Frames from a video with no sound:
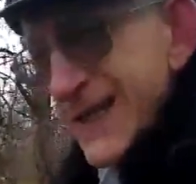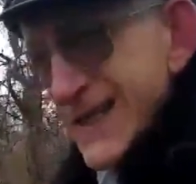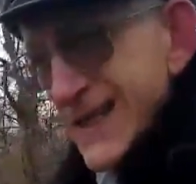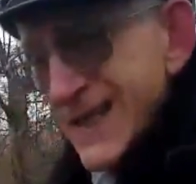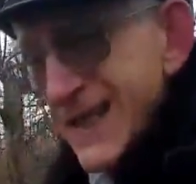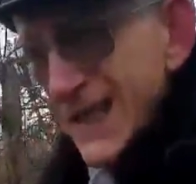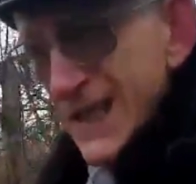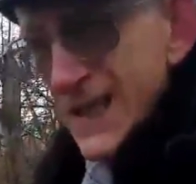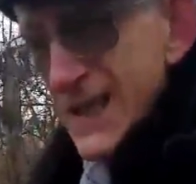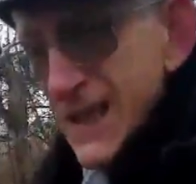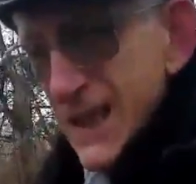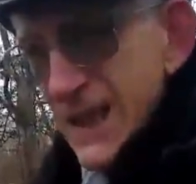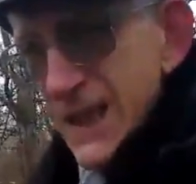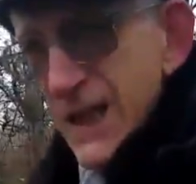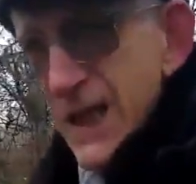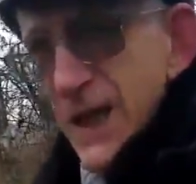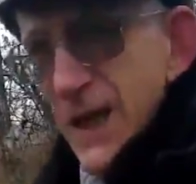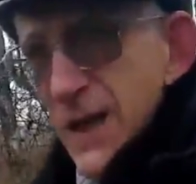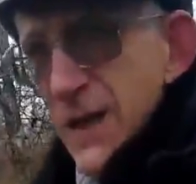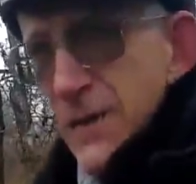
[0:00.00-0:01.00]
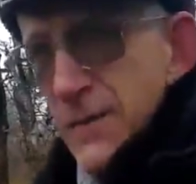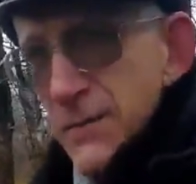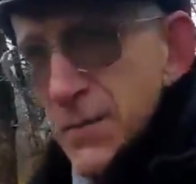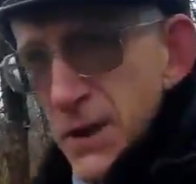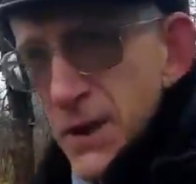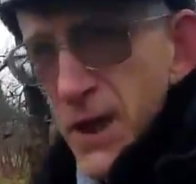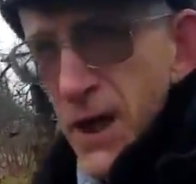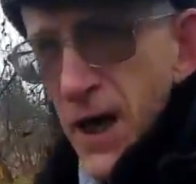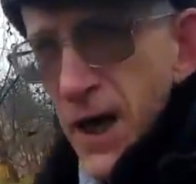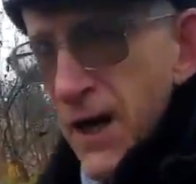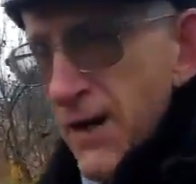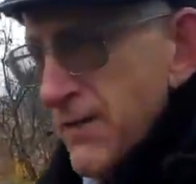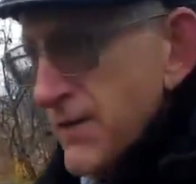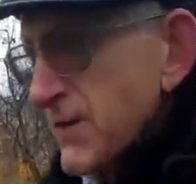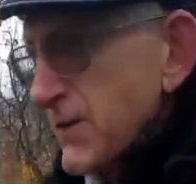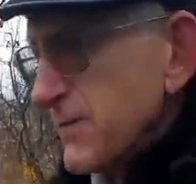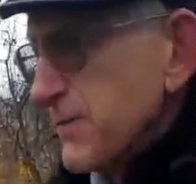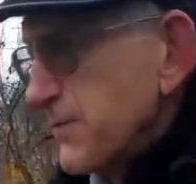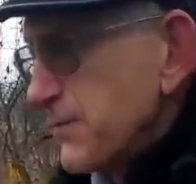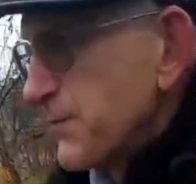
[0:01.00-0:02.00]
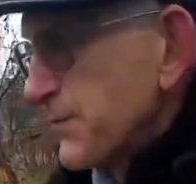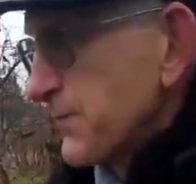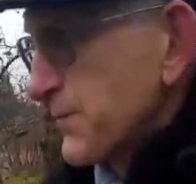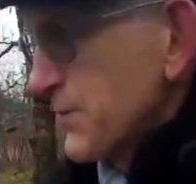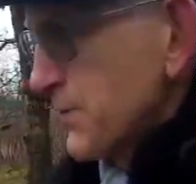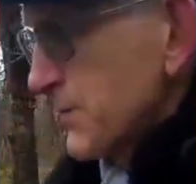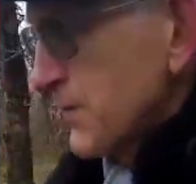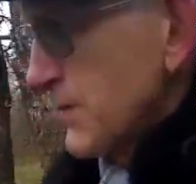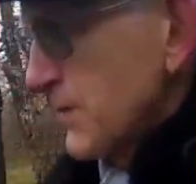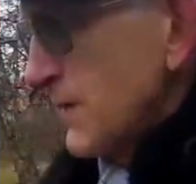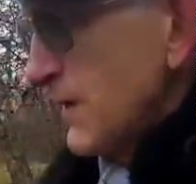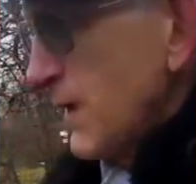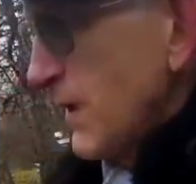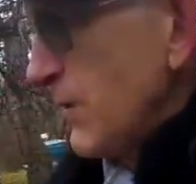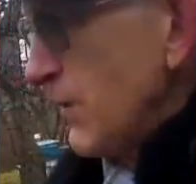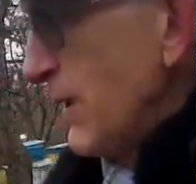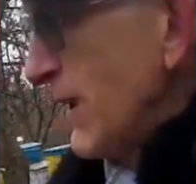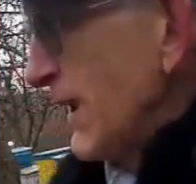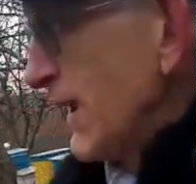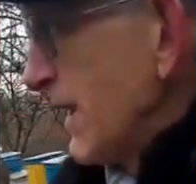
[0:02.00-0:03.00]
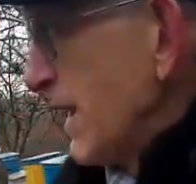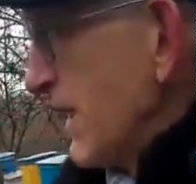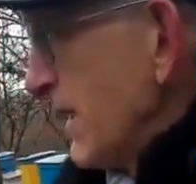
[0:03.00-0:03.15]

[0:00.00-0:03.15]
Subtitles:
60 beehives. Well,